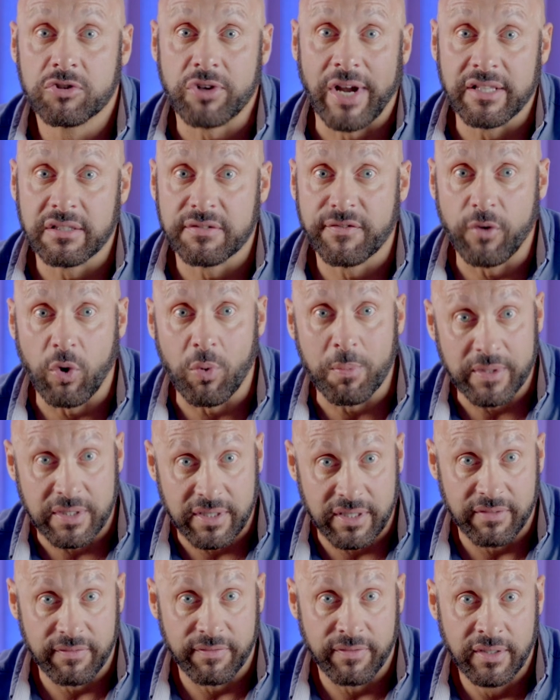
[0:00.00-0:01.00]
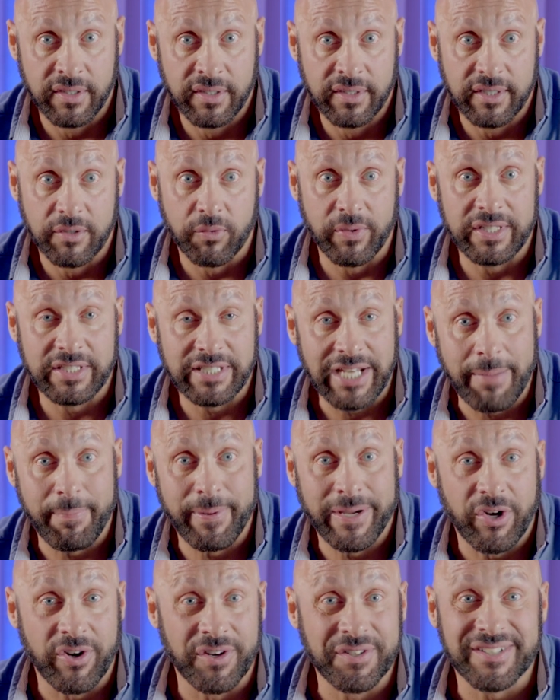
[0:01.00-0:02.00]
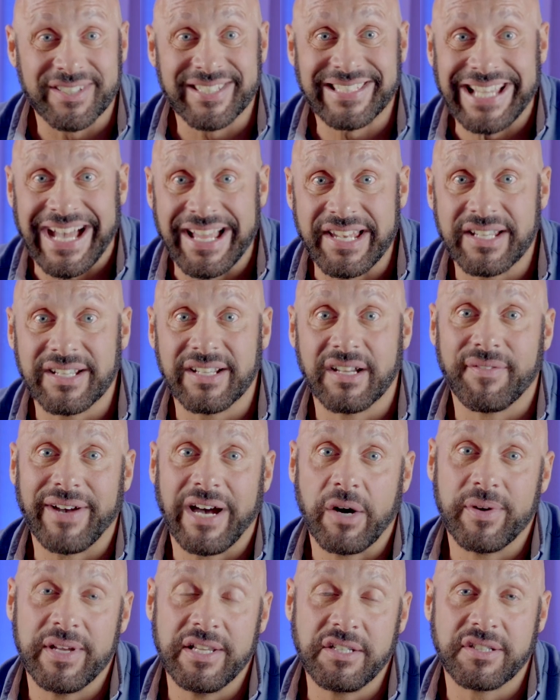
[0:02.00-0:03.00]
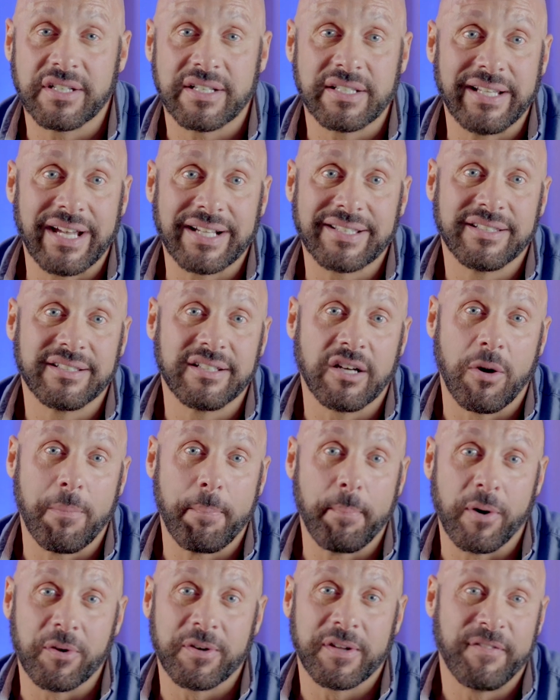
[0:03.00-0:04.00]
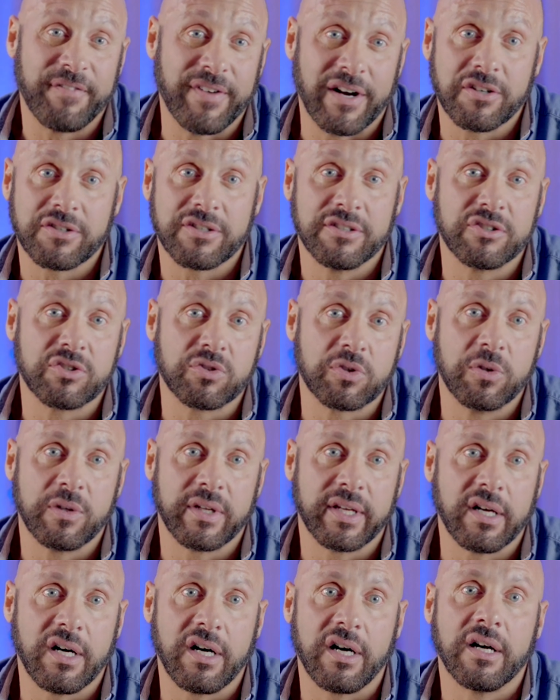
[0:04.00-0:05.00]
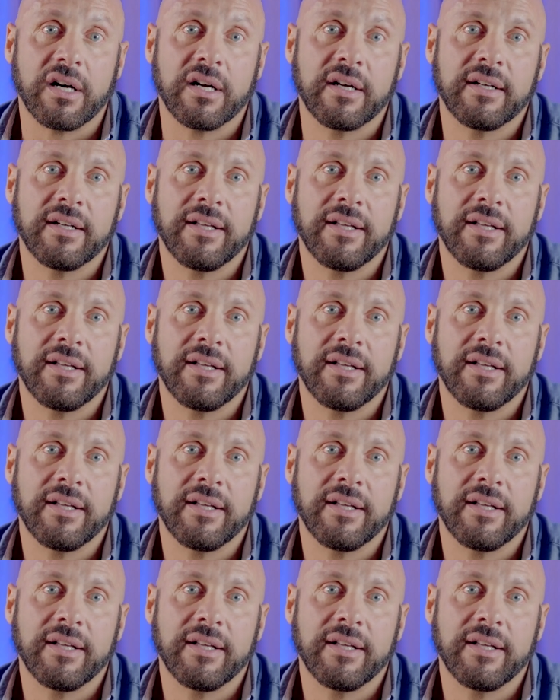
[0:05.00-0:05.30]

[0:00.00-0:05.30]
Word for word: transformative reshaping our understanding of how interconnected our body functions truly are.